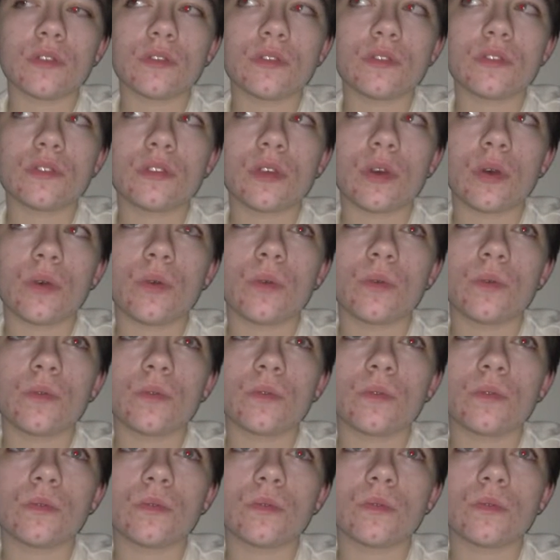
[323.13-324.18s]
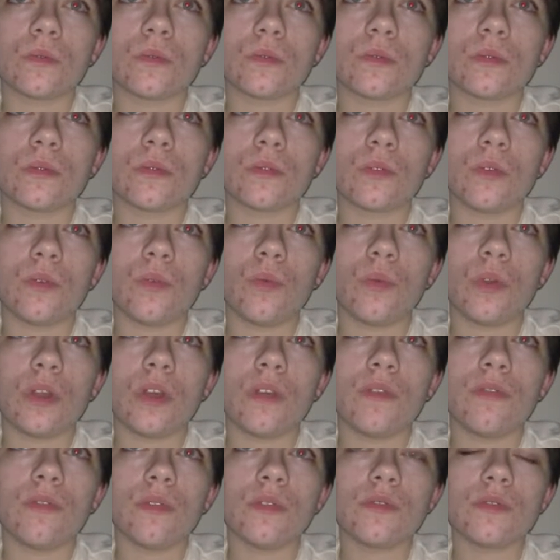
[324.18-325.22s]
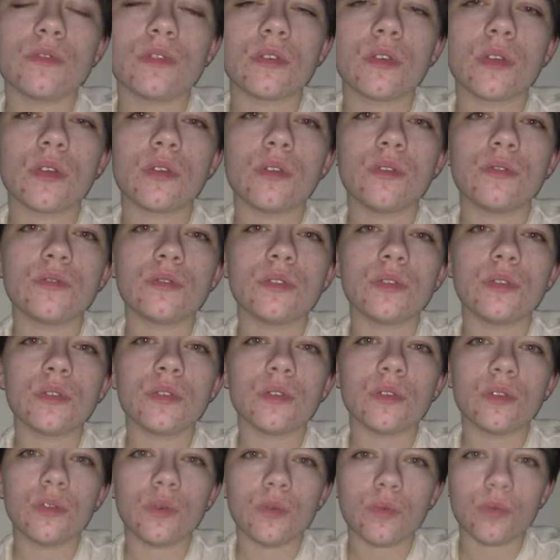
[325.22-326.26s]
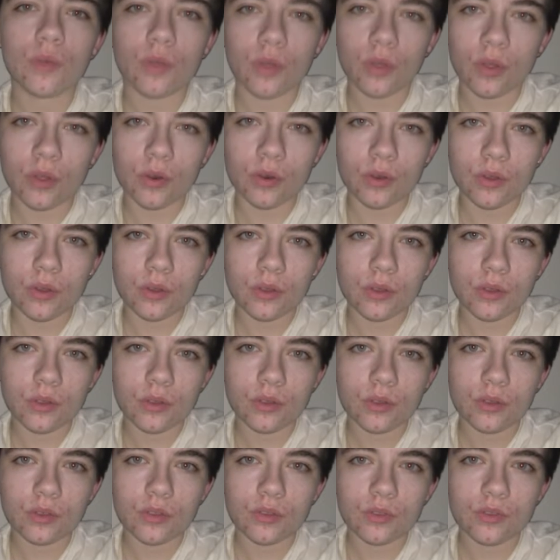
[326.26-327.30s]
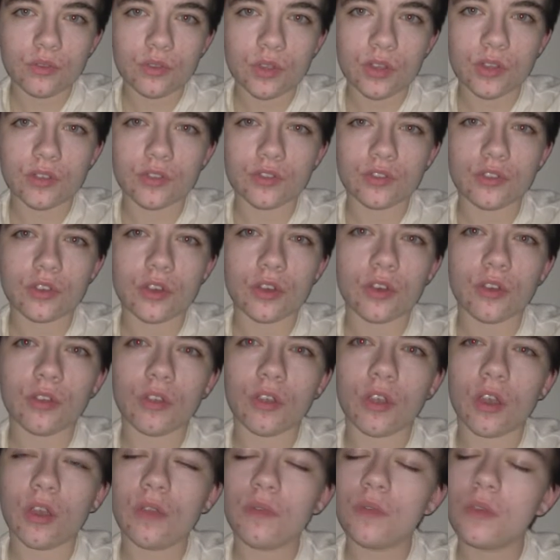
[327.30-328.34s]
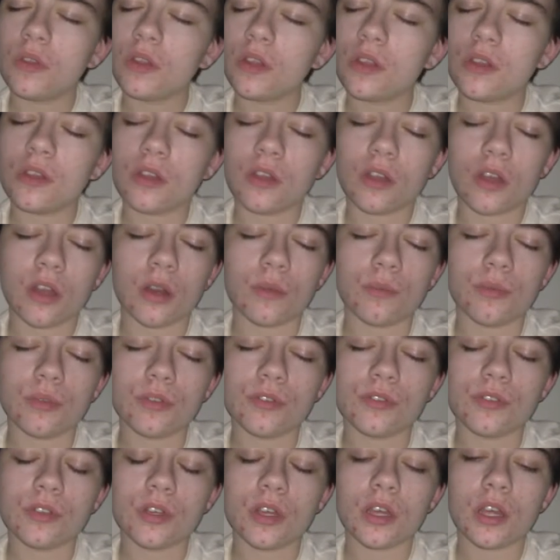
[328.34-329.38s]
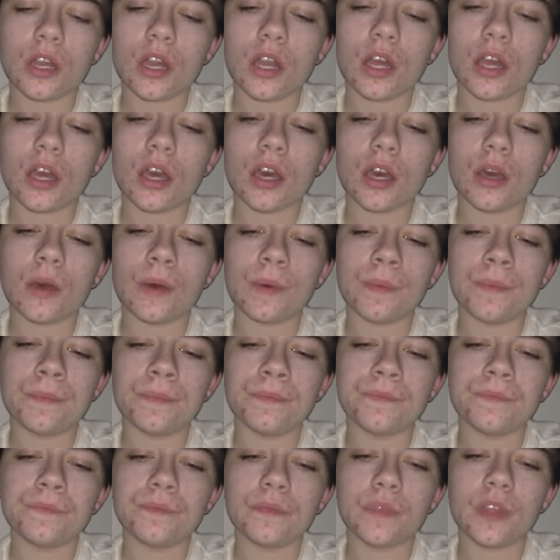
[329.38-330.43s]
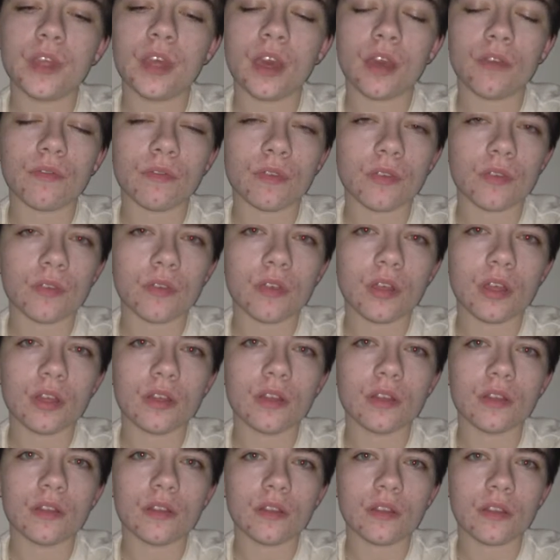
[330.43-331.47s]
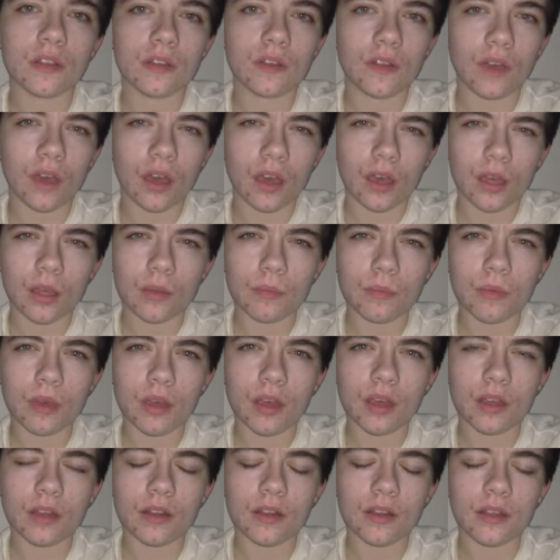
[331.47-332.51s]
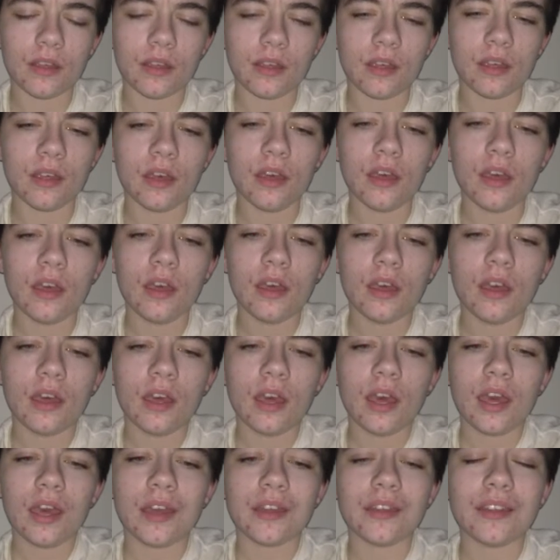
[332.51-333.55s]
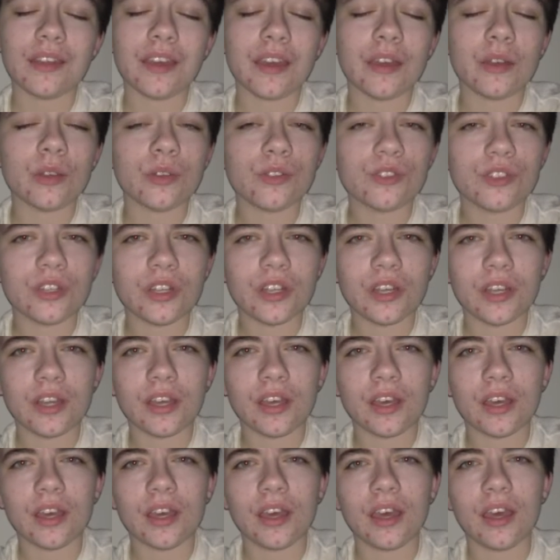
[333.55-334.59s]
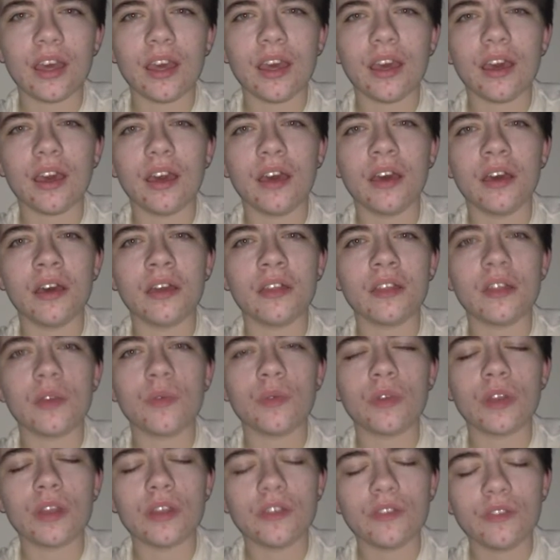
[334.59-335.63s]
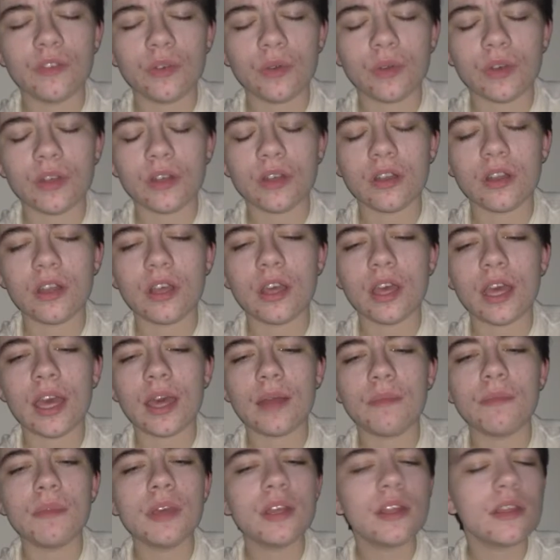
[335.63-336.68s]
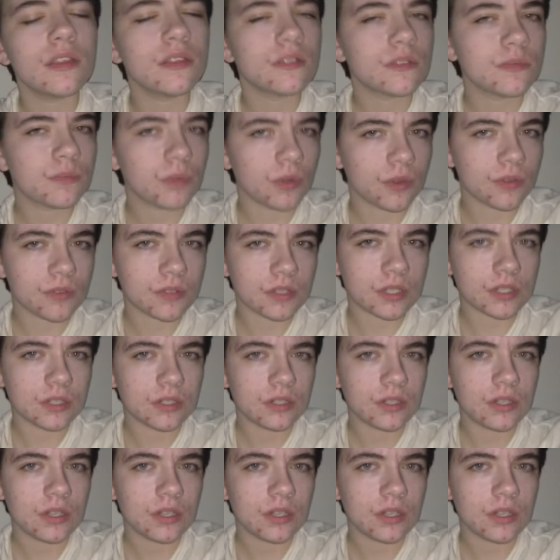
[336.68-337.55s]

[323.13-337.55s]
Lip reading: so when I first started using the word transgender, I really did not appreciate the effort and the time and the energy that went into it. And meeting this person